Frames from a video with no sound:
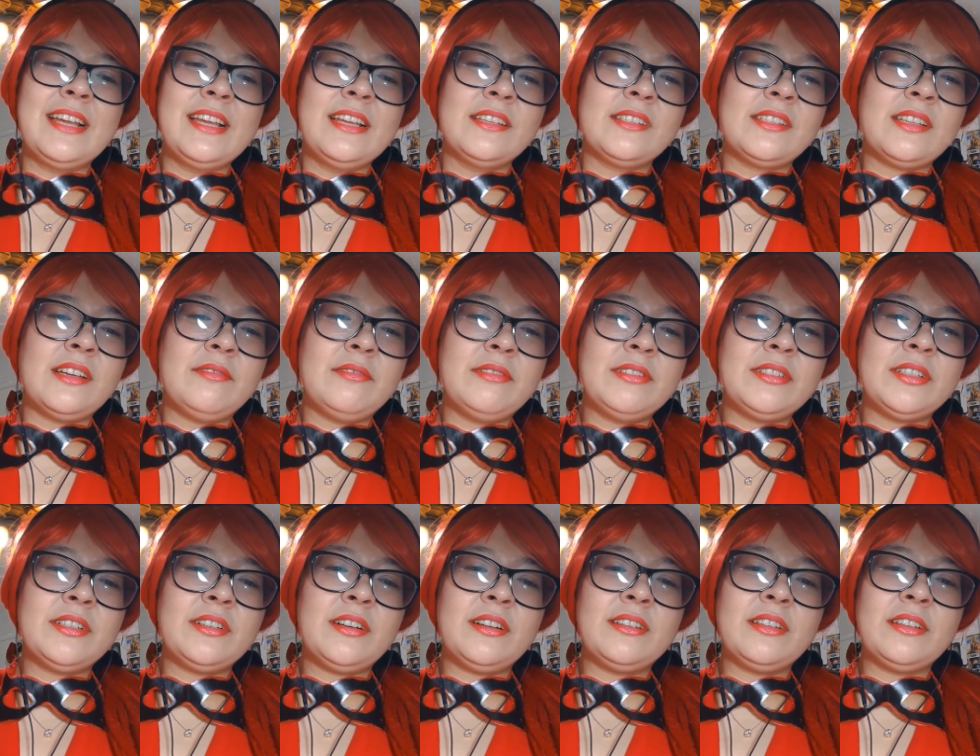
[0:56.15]
Someone
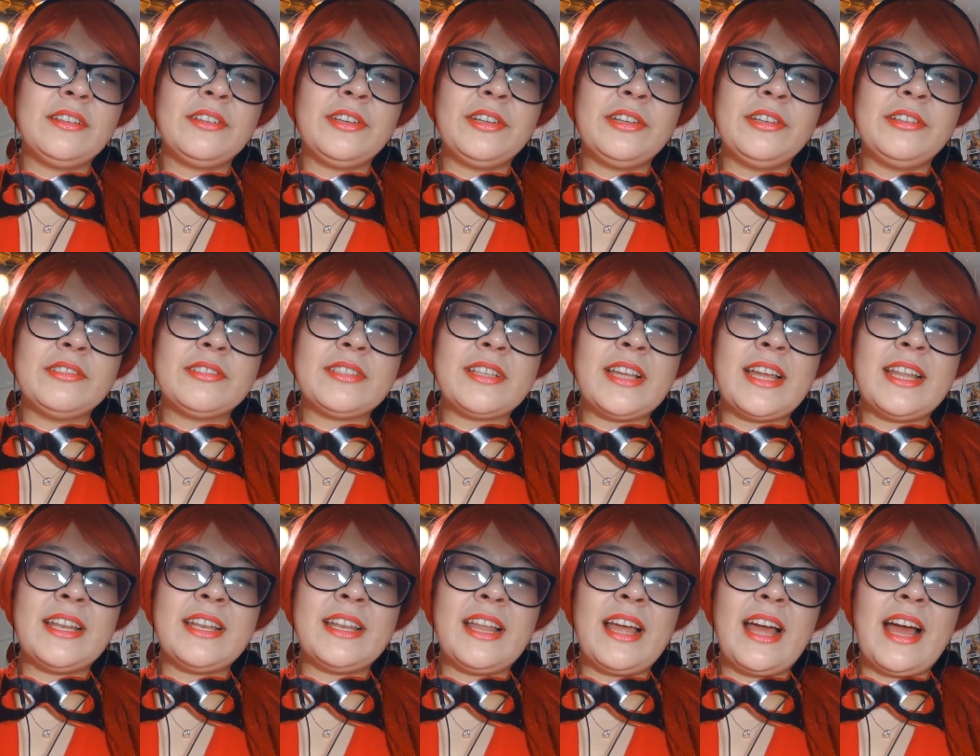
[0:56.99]
turned on the news
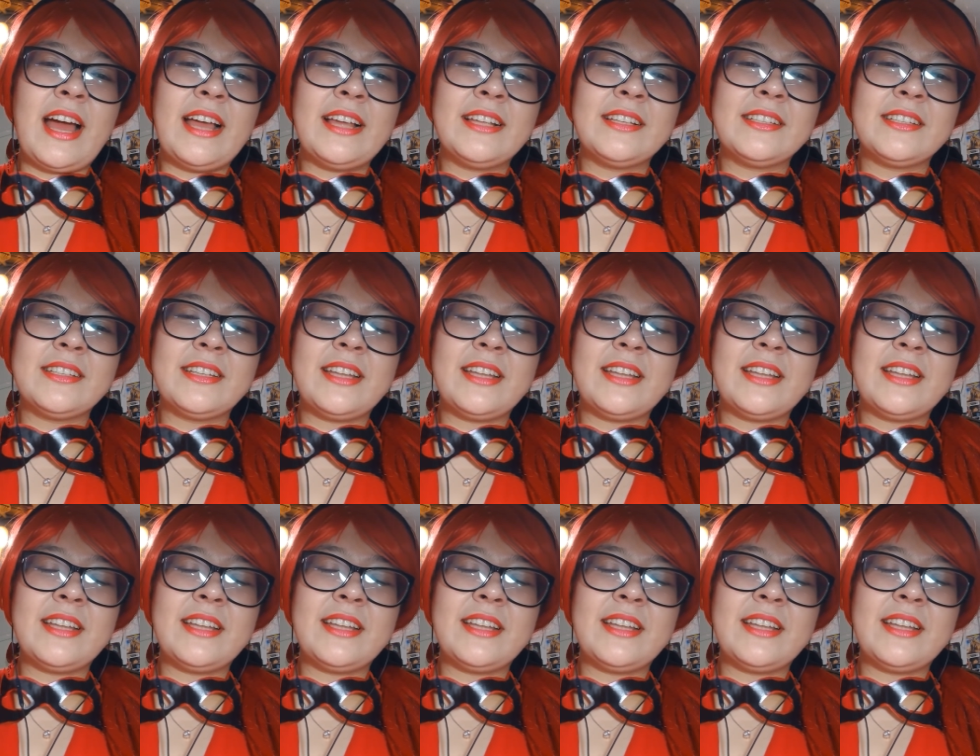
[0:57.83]
and I